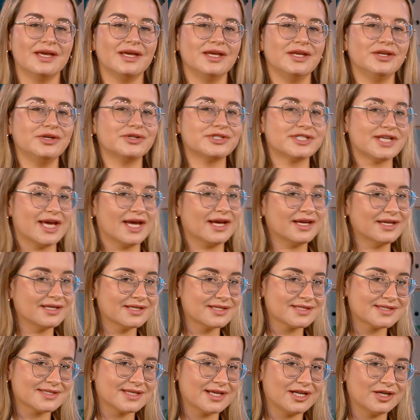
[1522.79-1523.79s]
Your tagging is
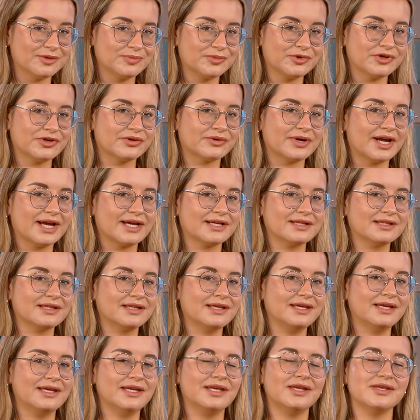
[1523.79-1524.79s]
set up
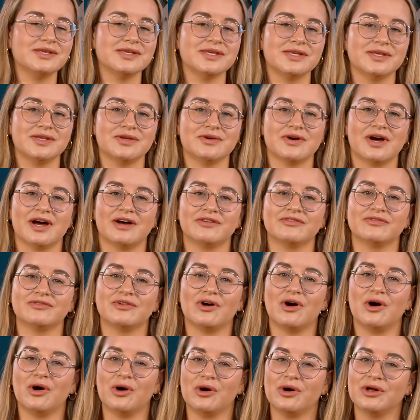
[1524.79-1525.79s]
correctly, you have
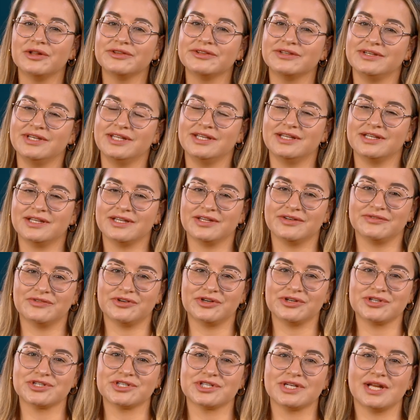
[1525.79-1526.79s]
all the needed
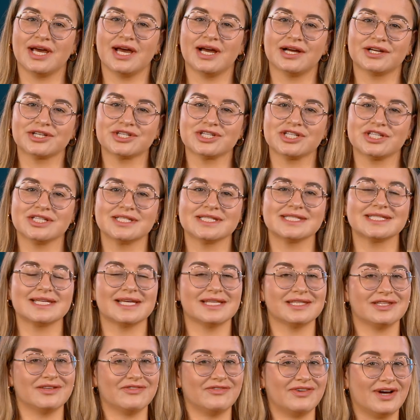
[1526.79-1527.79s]
conversion actions,
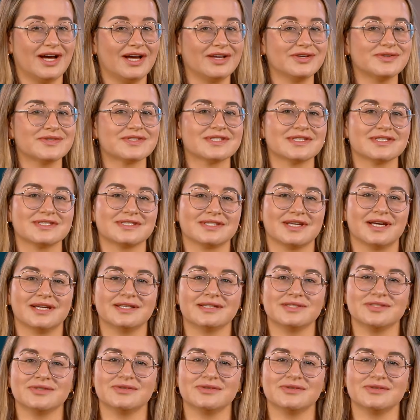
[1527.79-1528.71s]
and the values assigned to